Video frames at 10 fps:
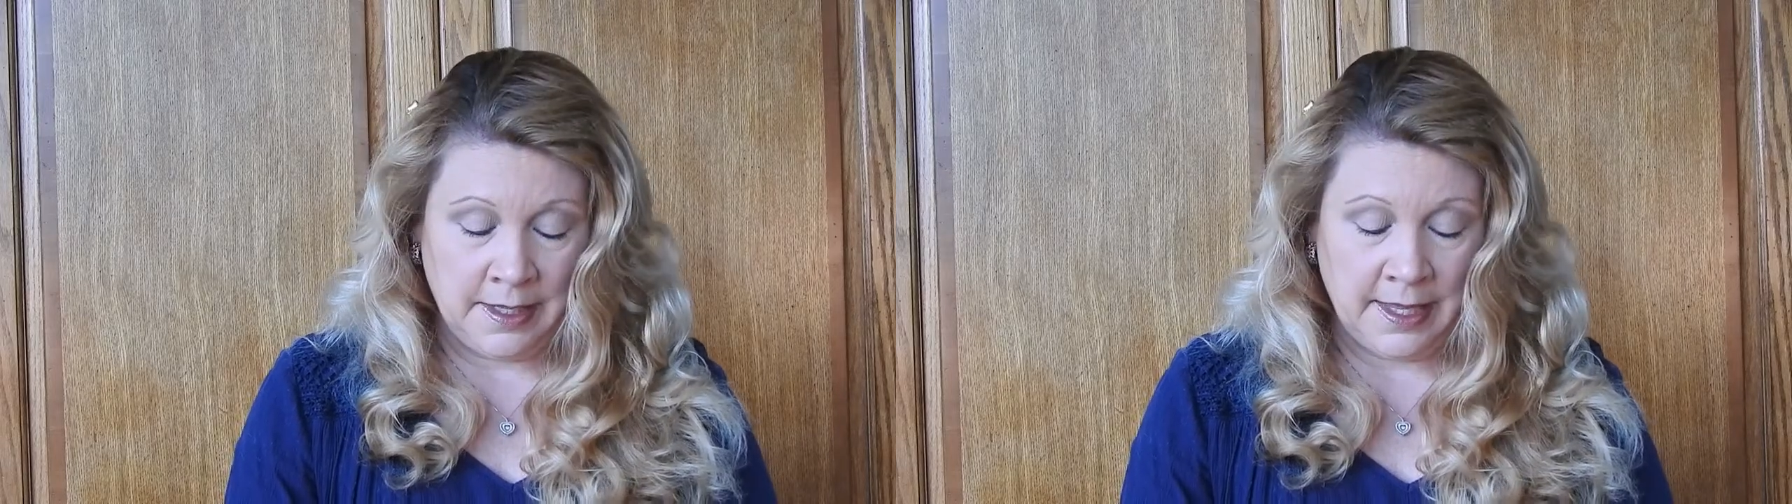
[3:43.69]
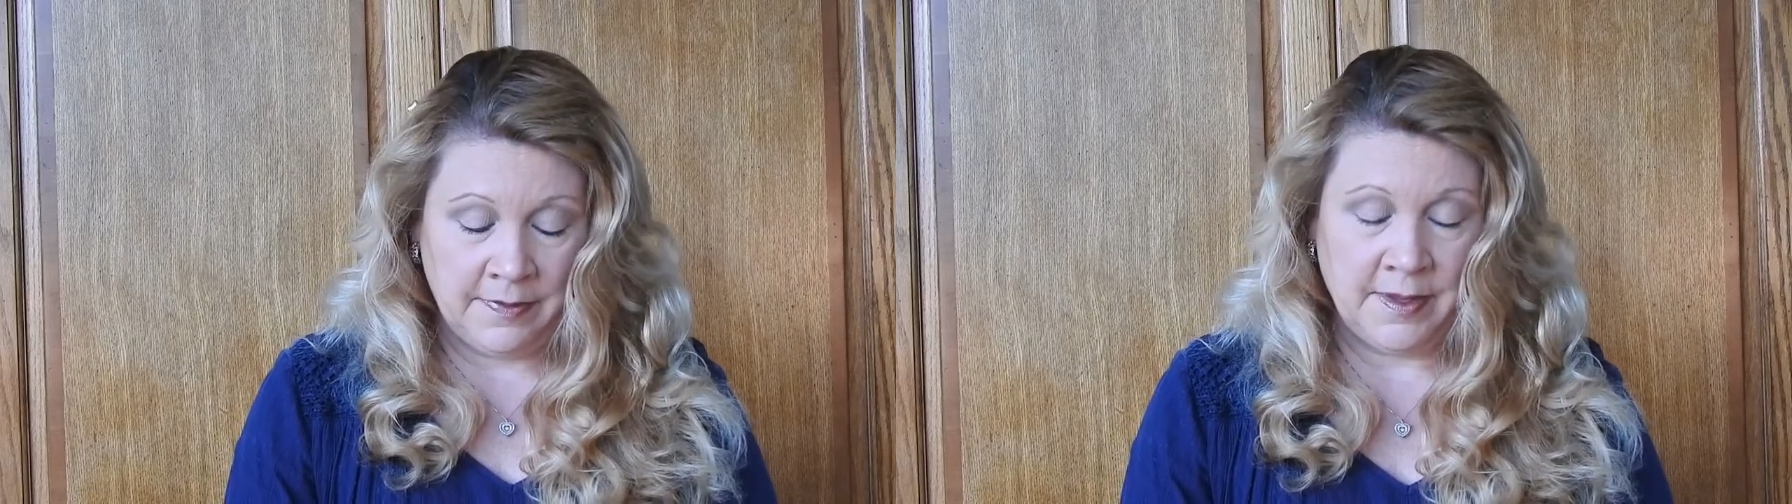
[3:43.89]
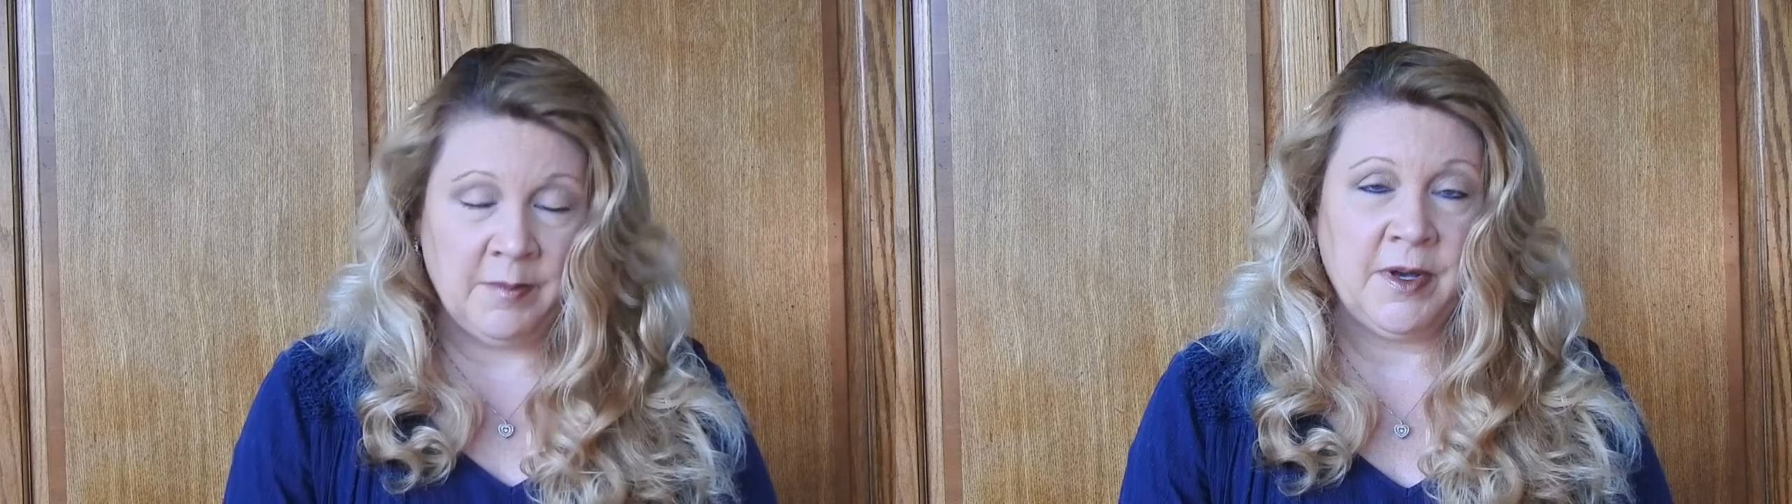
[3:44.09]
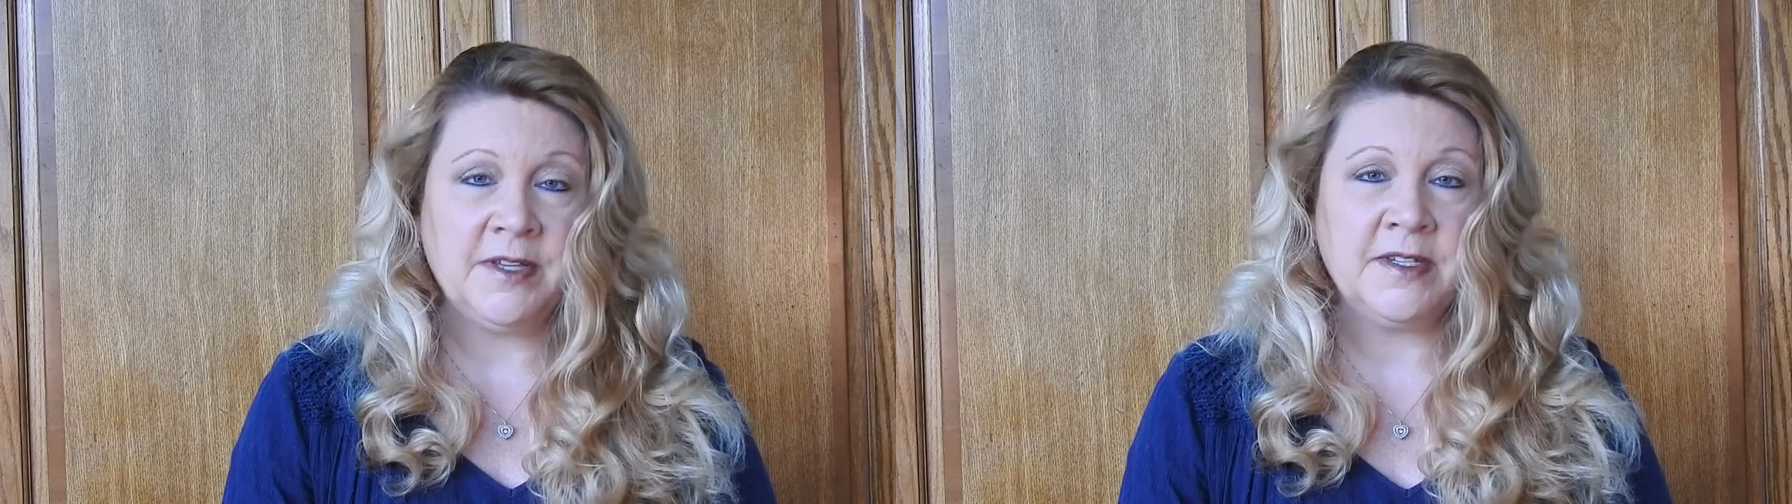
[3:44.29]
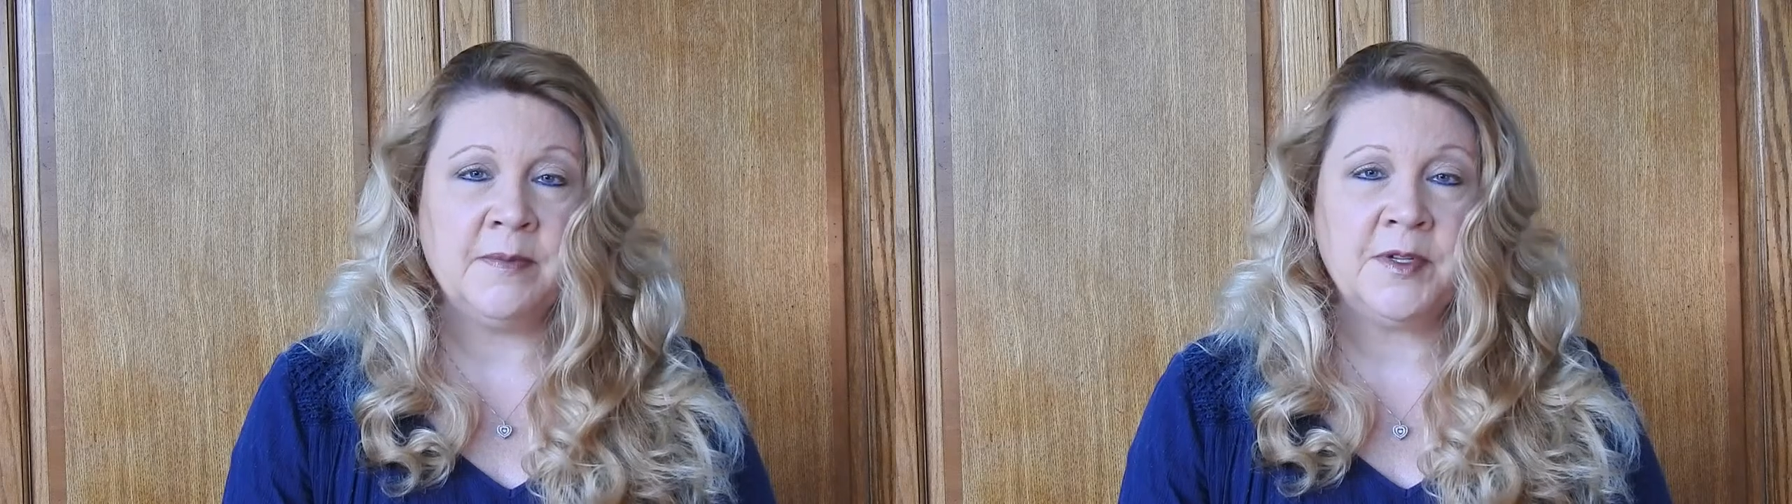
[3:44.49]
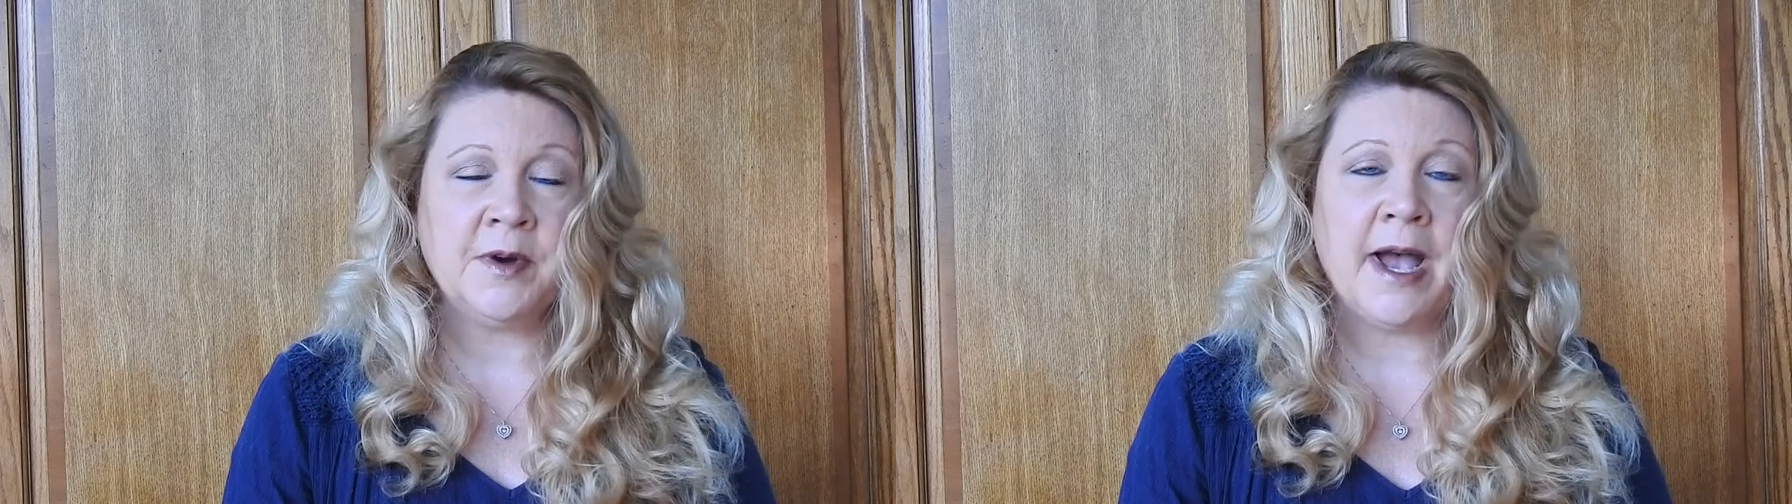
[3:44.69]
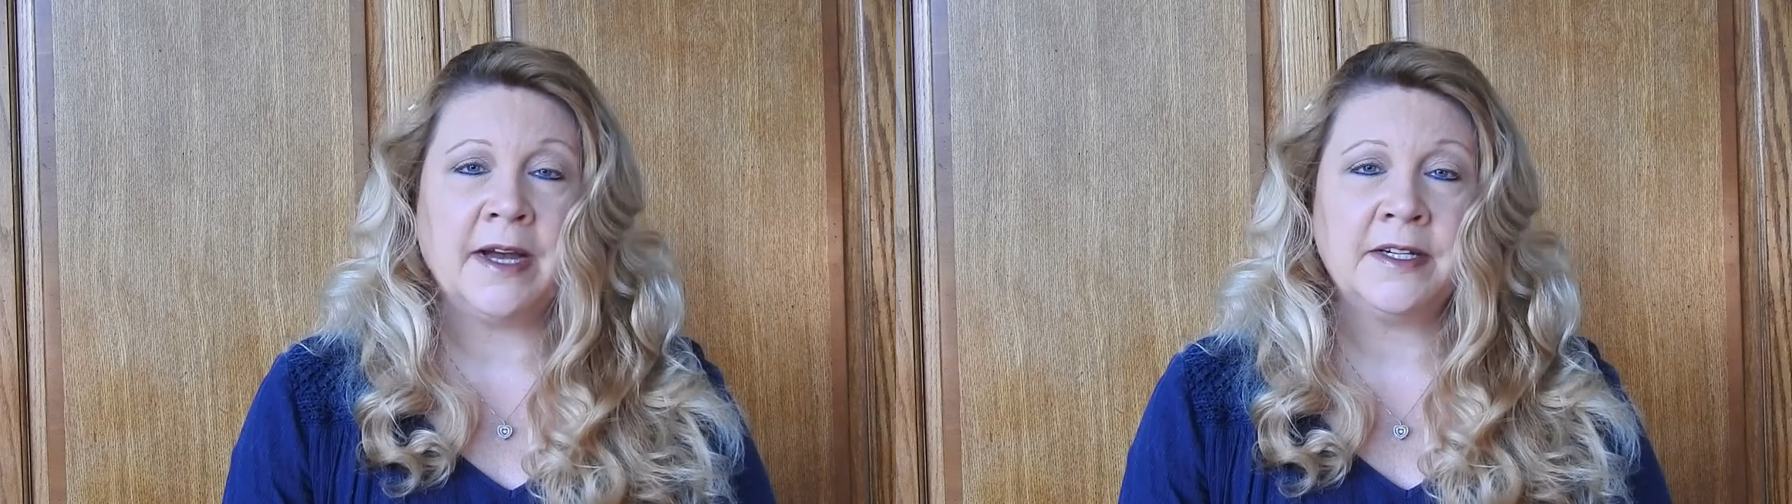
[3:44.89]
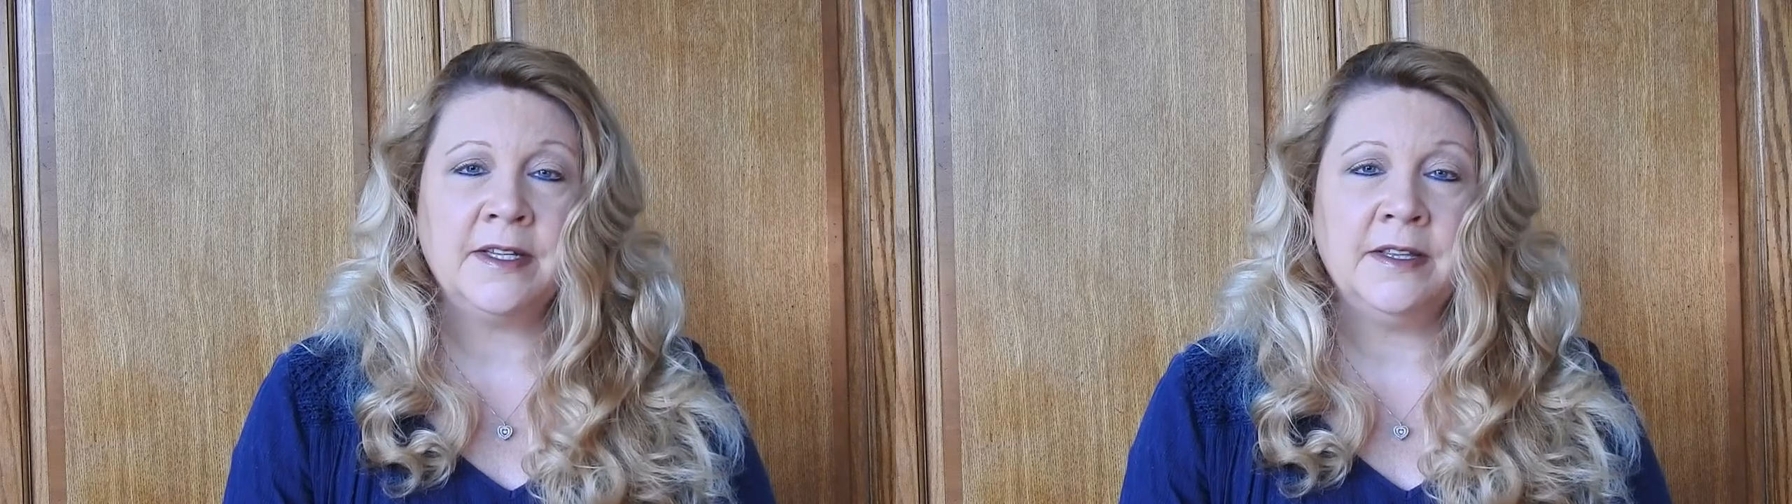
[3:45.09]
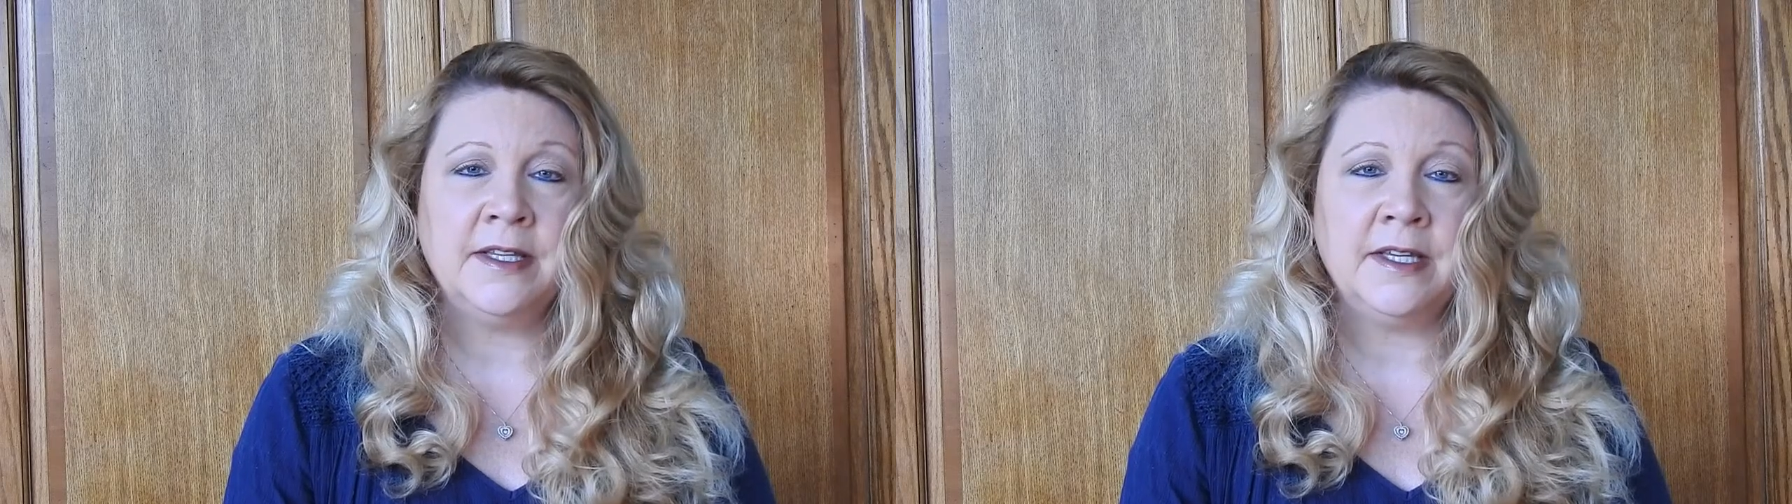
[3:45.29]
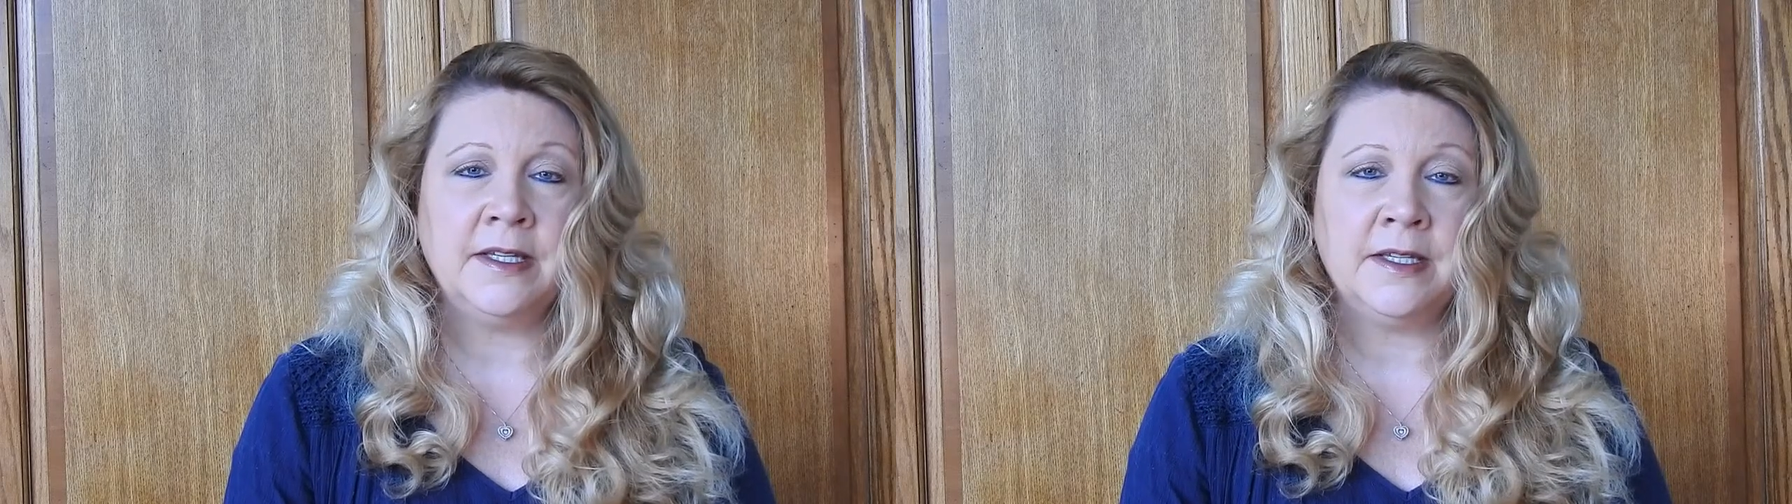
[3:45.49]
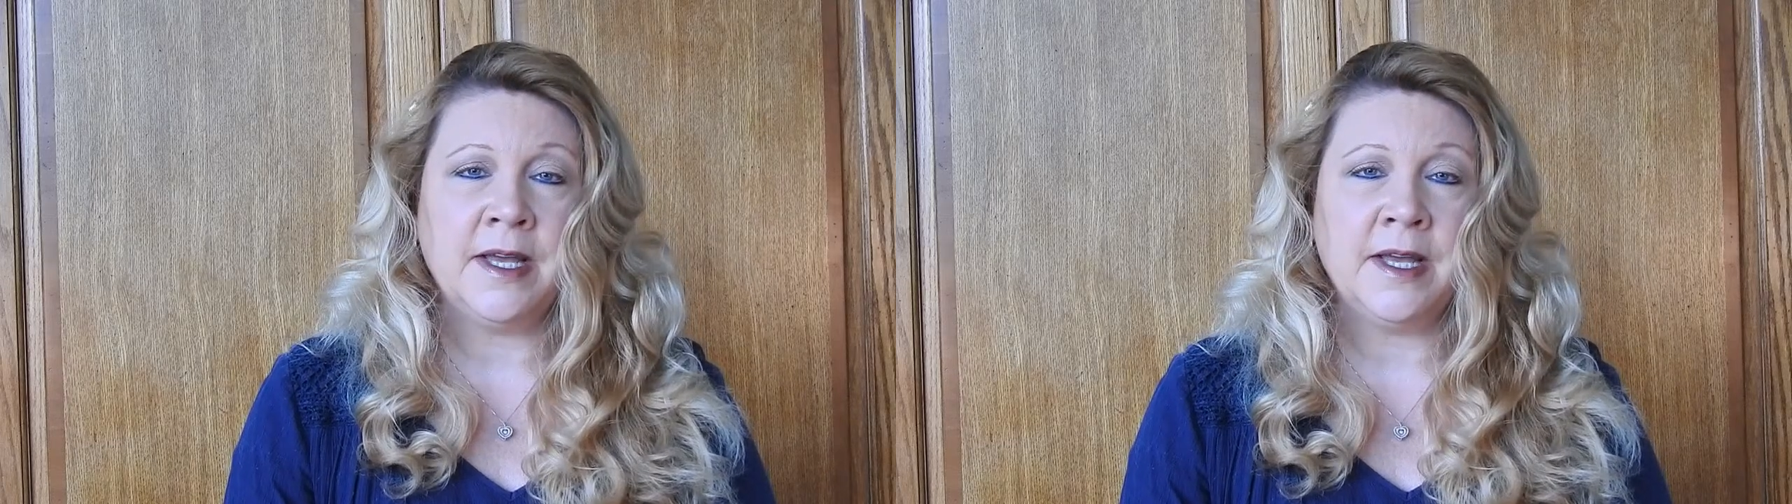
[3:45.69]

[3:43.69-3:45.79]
And then we subtracted the